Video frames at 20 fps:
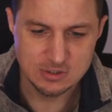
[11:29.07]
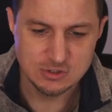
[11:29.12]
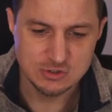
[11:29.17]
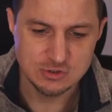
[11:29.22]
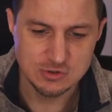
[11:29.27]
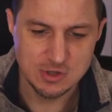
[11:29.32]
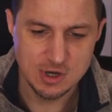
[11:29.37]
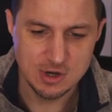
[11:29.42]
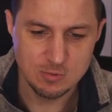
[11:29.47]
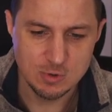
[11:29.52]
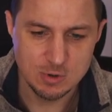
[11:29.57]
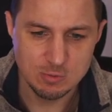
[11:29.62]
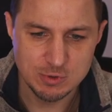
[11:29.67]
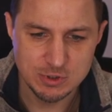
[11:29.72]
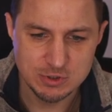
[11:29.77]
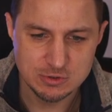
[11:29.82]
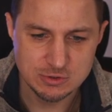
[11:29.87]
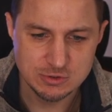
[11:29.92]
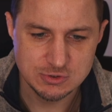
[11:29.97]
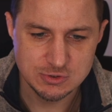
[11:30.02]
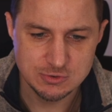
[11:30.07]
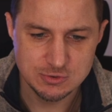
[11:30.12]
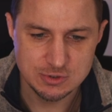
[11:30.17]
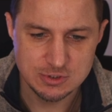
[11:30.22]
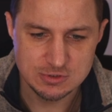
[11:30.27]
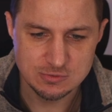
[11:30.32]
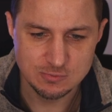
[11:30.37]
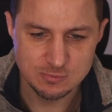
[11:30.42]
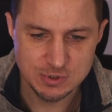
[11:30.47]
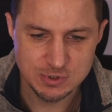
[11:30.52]
So now what we could do
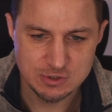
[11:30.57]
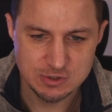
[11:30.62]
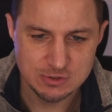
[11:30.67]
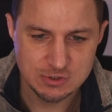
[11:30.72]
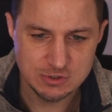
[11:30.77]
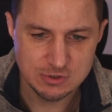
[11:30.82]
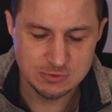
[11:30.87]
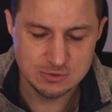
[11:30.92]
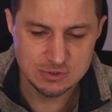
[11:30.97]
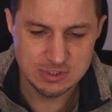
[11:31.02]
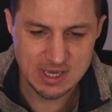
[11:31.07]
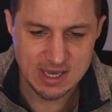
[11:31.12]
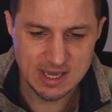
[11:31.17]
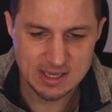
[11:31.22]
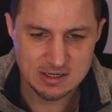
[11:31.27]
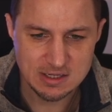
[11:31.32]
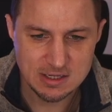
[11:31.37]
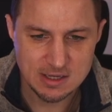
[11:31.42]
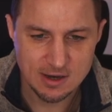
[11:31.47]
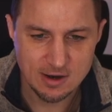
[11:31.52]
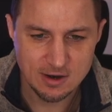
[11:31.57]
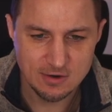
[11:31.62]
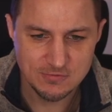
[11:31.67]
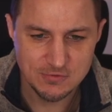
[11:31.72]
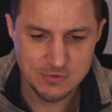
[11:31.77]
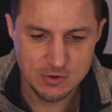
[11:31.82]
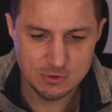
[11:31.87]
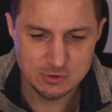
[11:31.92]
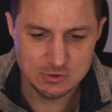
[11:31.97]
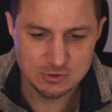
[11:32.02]
is we could use any
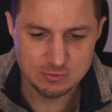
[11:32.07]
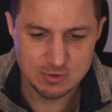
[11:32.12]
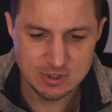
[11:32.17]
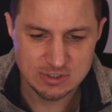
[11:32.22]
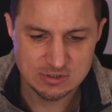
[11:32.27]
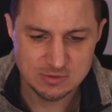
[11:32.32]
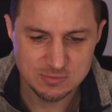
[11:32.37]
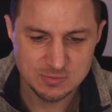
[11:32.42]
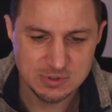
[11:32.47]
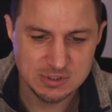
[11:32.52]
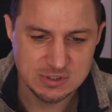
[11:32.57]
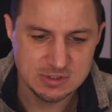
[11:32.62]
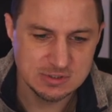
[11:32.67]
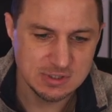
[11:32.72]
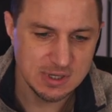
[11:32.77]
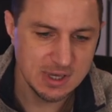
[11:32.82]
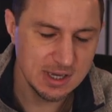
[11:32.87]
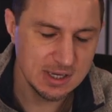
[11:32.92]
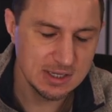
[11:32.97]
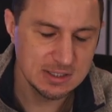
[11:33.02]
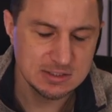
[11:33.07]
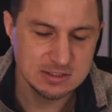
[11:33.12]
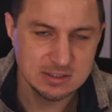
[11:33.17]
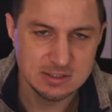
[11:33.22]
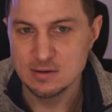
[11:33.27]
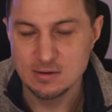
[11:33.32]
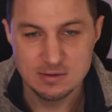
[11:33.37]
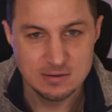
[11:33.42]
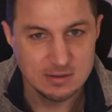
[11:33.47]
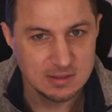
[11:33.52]
of those recipes
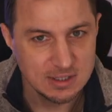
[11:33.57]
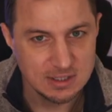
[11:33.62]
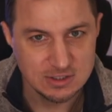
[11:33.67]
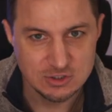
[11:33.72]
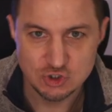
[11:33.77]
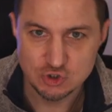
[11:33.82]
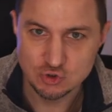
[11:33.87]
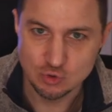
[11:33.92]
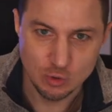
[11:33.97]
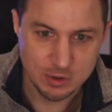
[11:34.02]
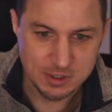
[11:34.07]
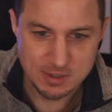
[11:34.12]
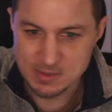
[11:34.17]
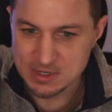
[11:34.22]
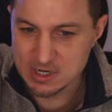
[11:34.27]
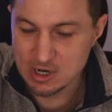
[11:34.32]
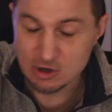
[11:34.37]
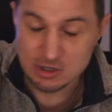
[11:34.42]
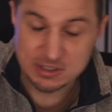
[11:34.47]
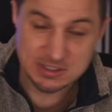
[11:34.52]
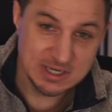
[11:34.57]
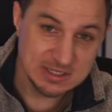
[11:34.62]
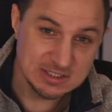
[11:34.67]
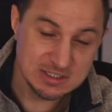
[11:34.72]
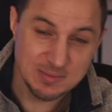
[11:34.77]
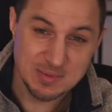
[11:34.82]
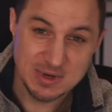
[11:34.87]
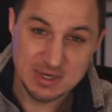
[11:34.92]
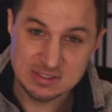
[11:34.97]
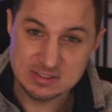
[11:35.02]
and like store them in our
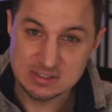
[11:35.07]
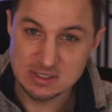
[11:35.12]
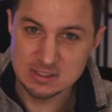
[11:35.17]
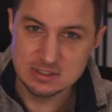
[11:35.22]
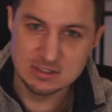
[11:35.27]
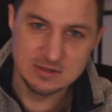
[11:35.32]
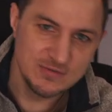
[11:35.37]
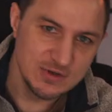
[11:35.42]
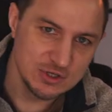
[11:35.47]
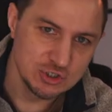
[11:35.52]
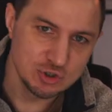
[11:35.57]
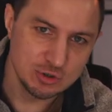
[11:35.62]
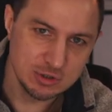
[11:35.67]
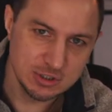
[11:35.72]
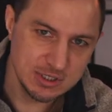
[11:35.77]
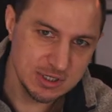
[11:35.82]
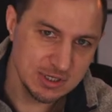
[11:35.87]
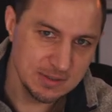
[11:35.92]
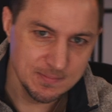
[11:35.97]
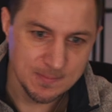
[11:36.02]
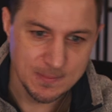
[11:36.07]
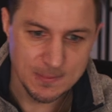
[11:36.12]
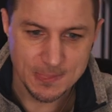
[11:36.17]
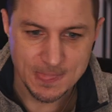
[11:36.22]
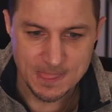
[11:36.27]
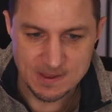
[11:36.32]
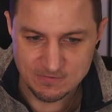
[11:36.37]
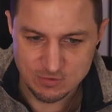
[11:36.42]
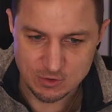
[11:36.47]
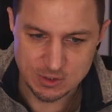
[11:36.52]
database individually,
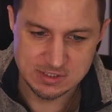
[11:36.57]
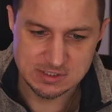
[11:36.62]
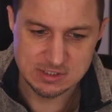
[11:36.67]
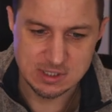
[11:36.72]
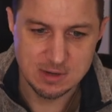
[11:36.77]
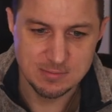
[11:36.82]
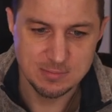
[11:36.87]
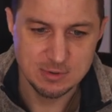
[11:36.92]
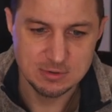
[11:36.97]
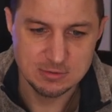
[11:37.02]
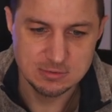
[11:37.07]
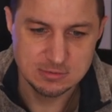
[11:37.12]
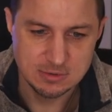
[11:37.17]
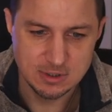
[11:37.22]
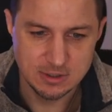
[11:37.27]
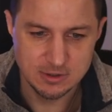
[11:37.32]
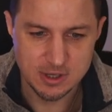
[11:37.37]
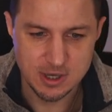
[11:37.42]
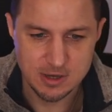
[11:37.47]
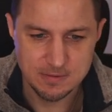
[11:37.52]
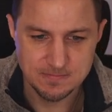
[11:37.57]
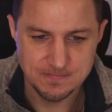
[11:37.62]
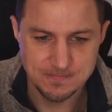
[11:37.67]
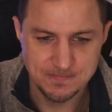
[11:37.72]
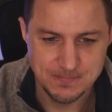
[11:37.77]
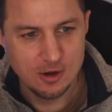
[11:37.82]
for example, okay?